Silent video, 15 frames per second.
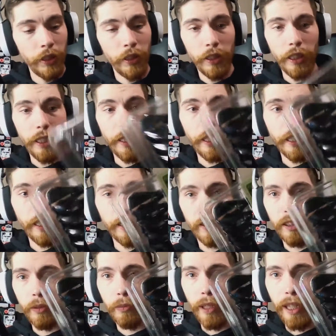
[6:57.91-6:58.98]
And then
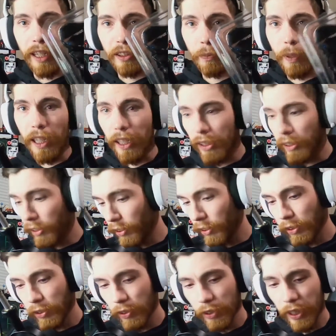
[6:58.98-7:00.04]
some Exopods.
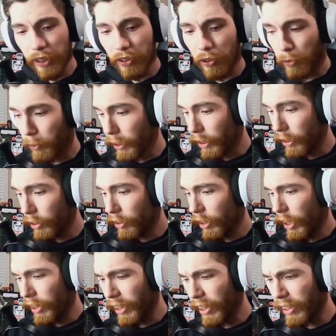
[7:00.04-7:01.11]
I
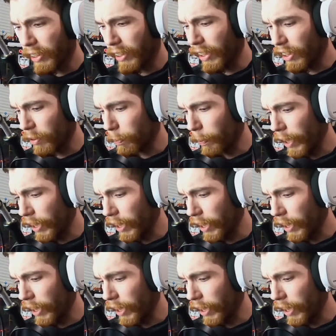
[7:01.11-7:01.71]
think this box I